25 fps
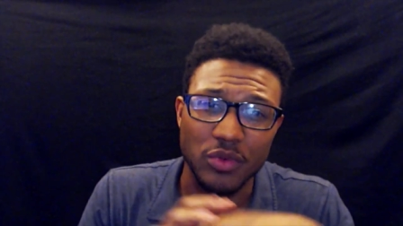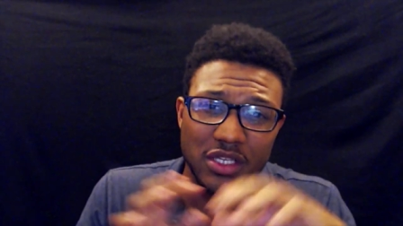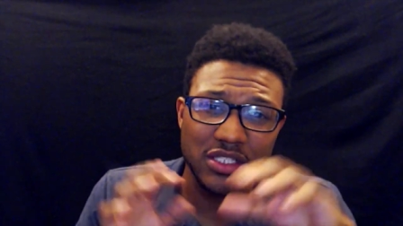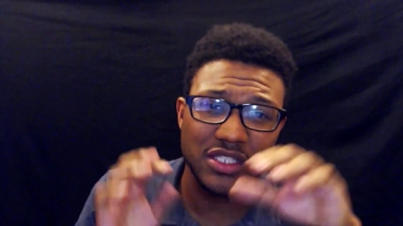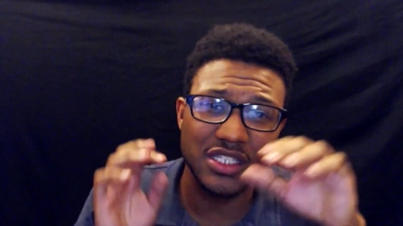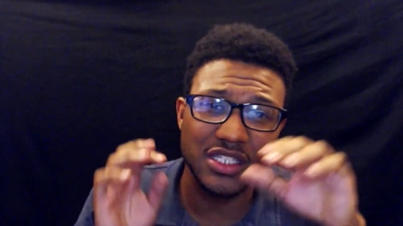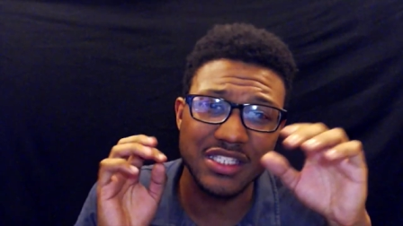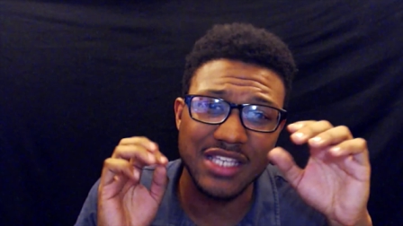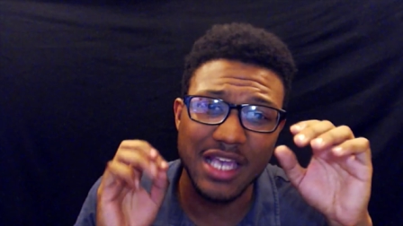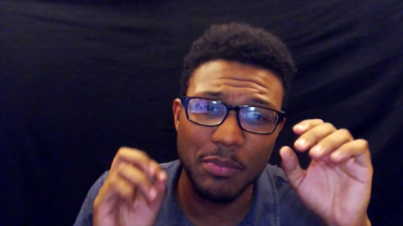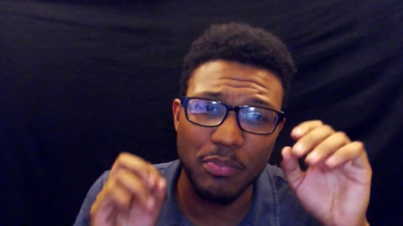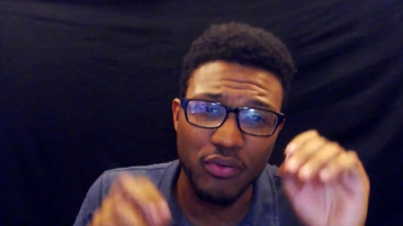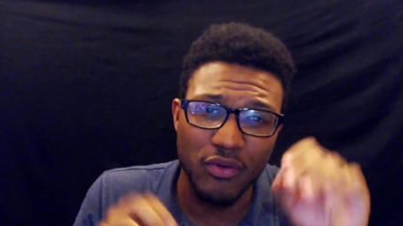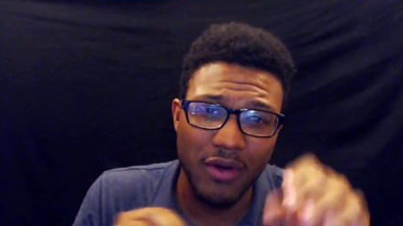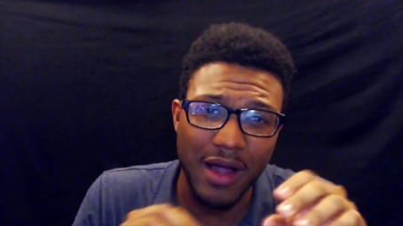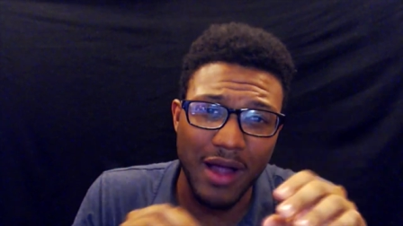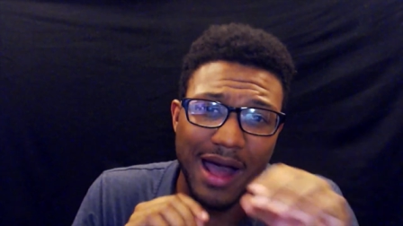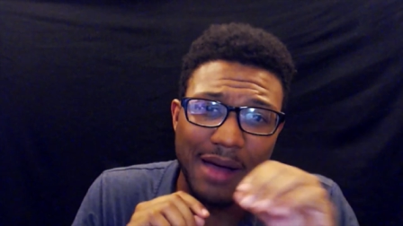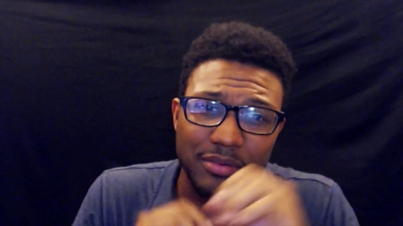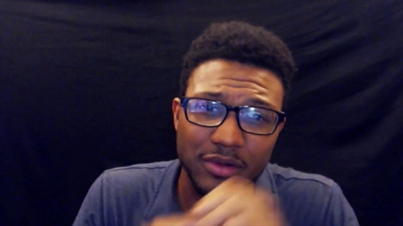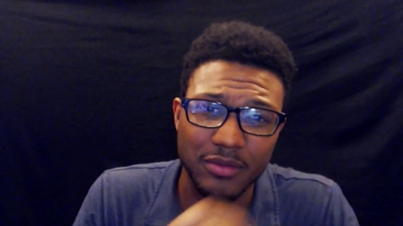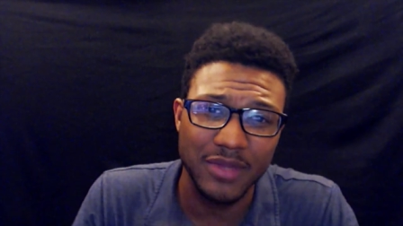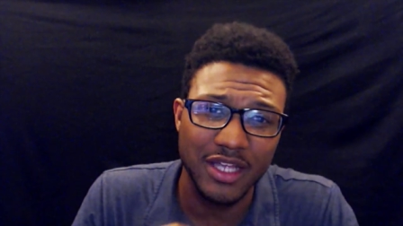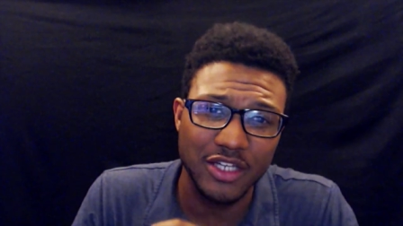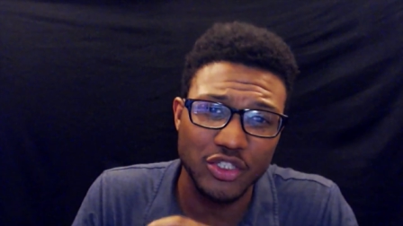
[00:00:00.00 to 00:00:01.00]
This is a
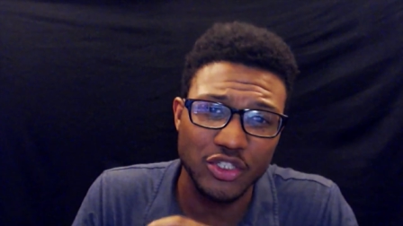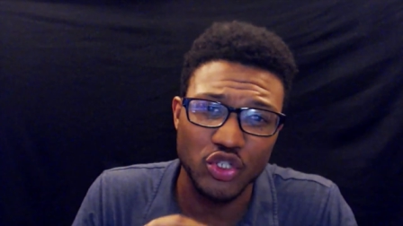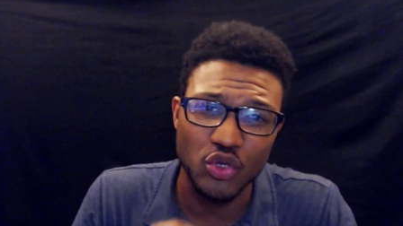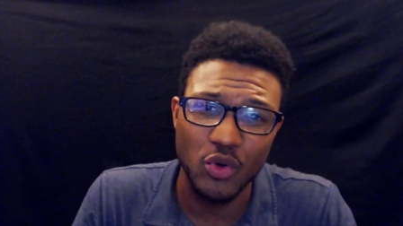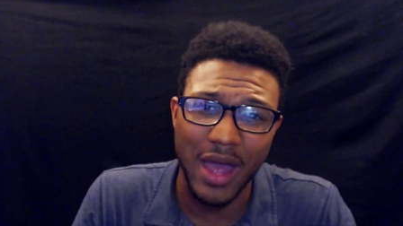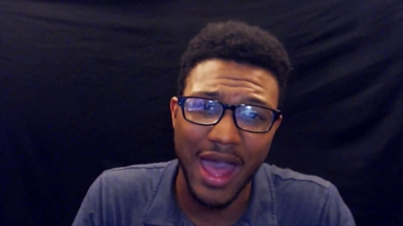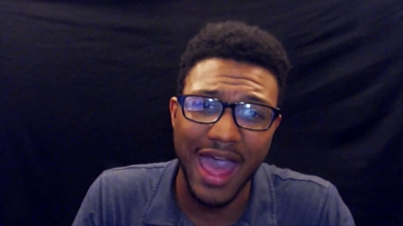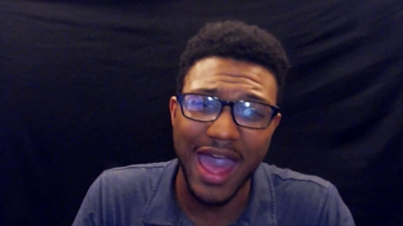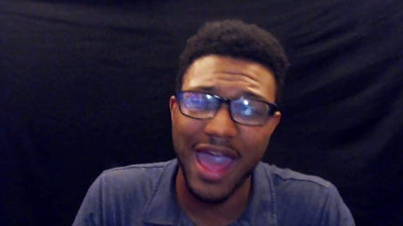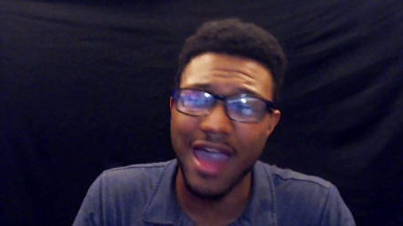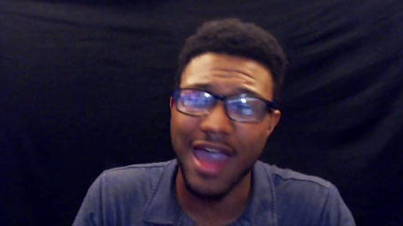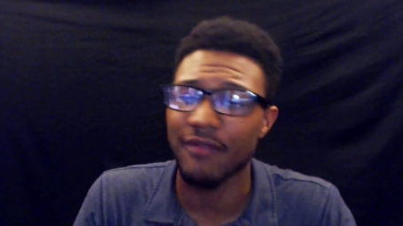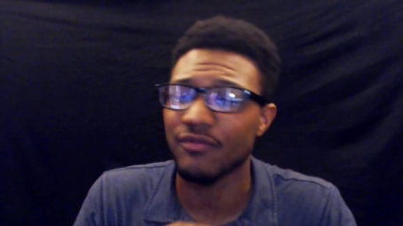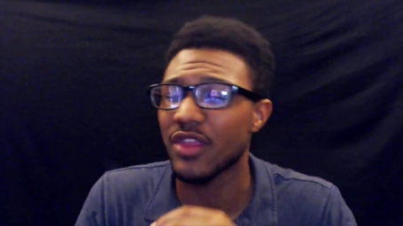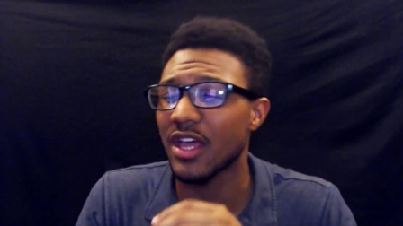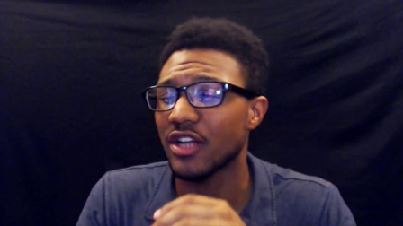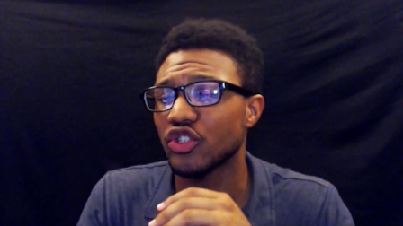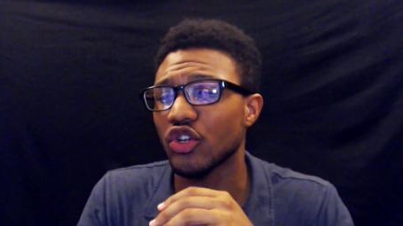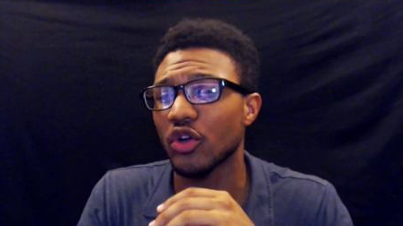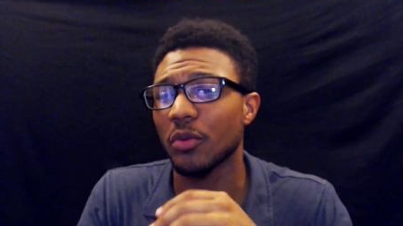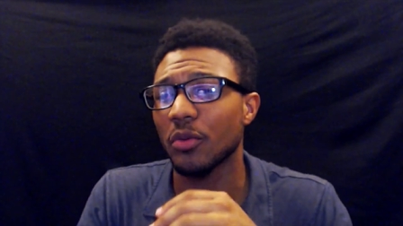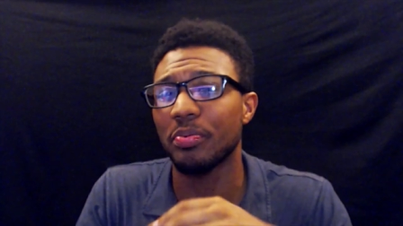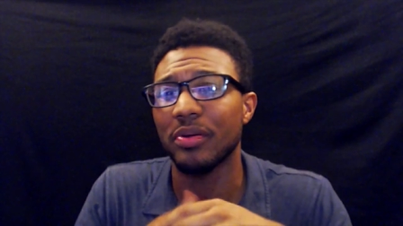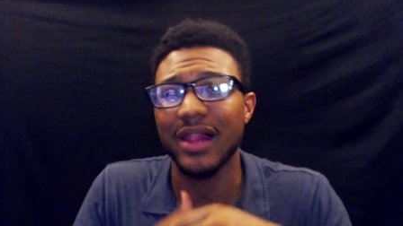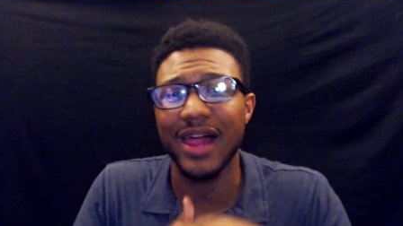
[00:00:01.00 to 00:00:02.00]
problem that you have,
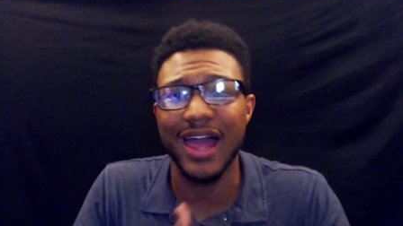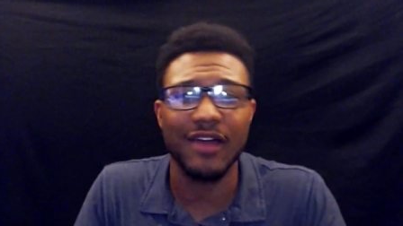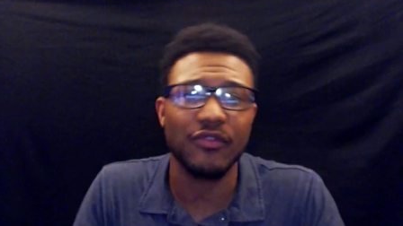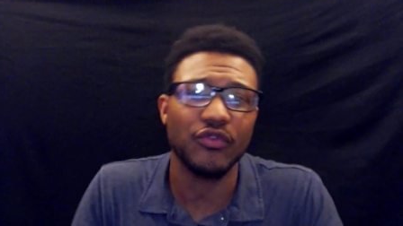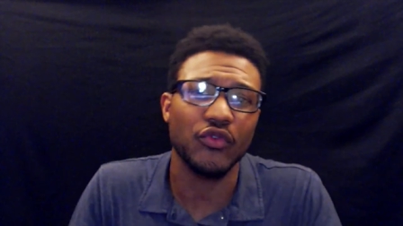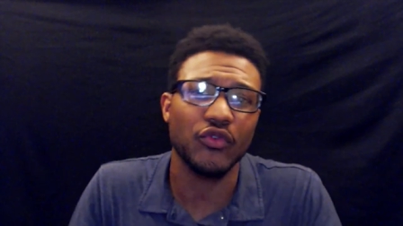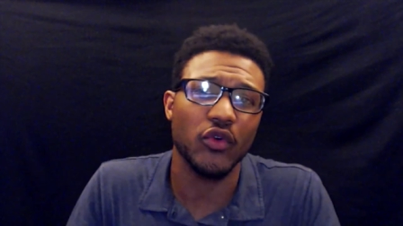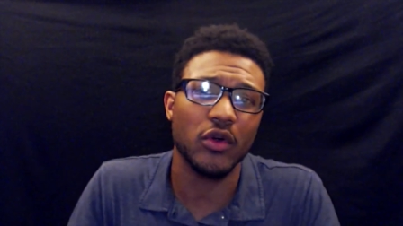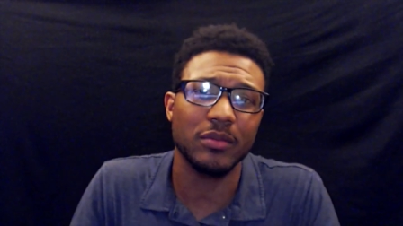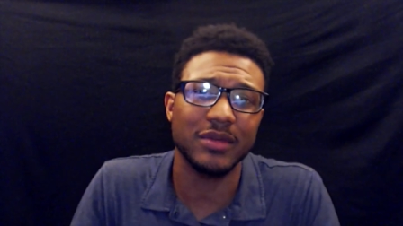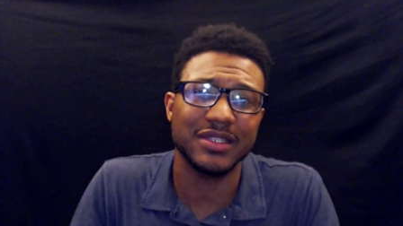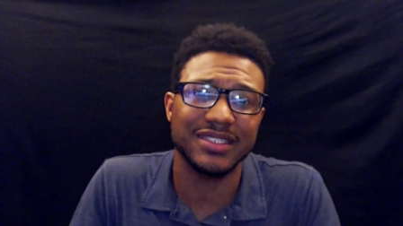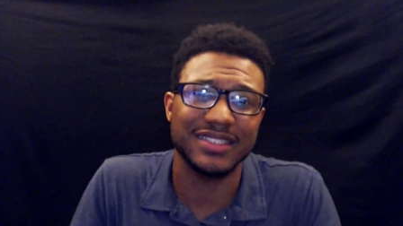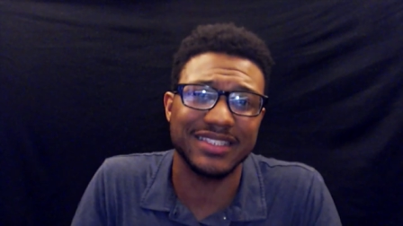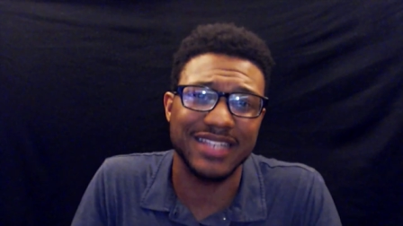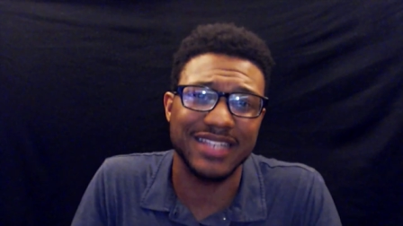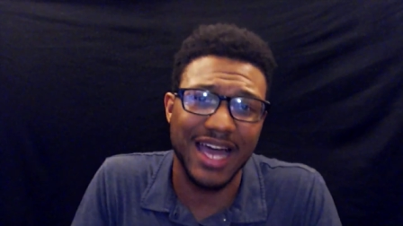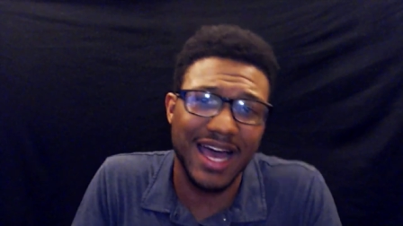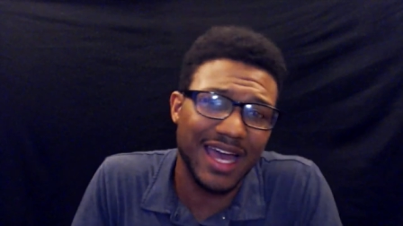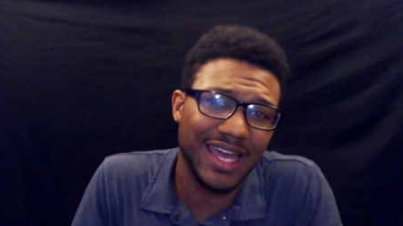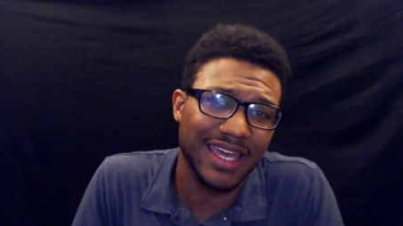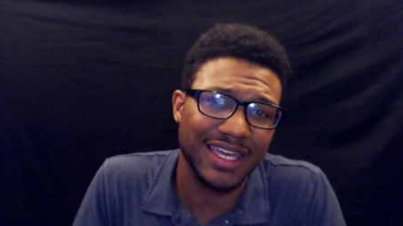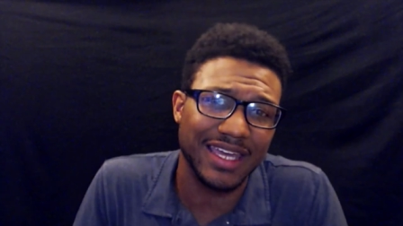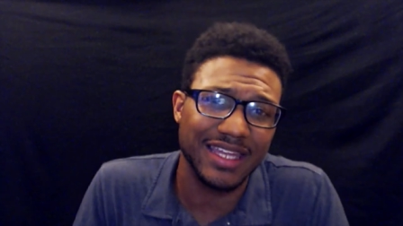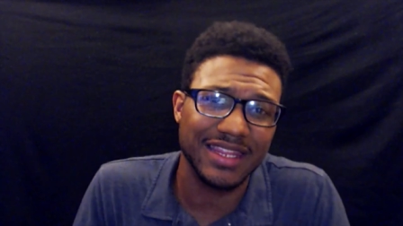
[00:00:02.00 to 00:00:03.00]
that your platform is
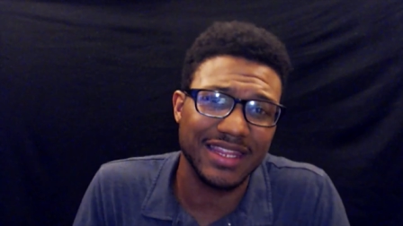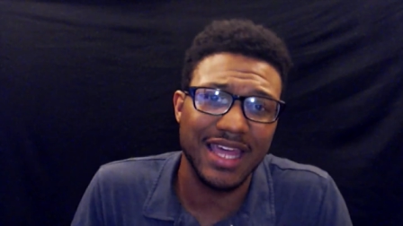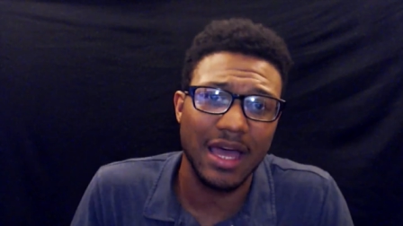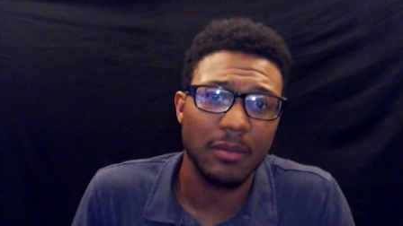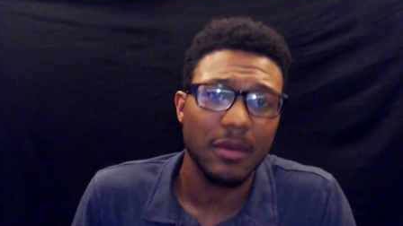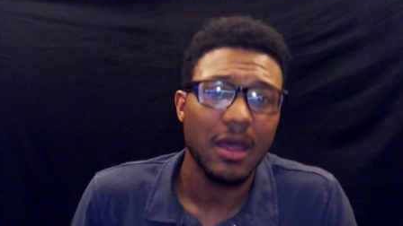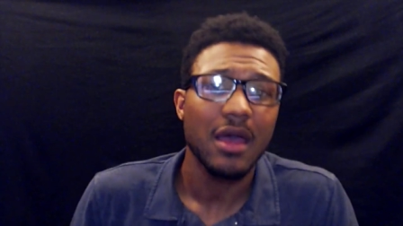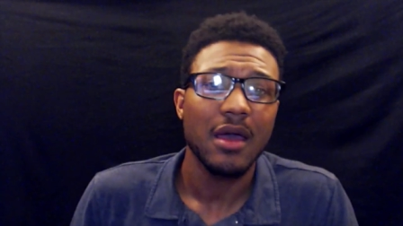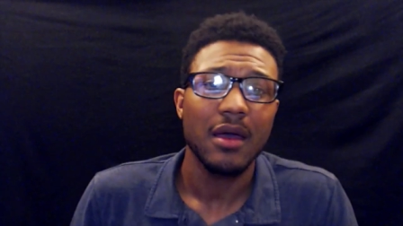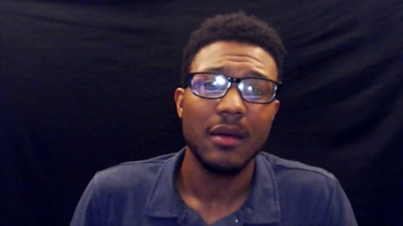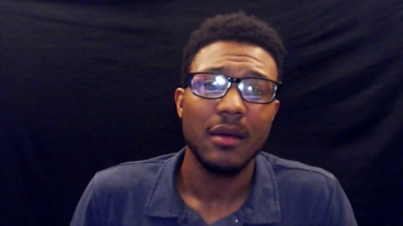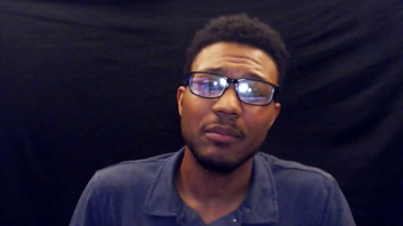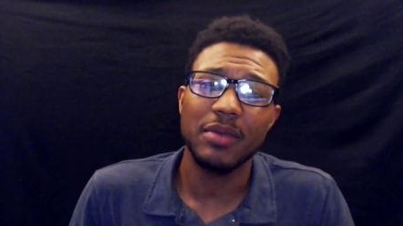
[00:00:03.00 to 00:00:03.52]
dying and that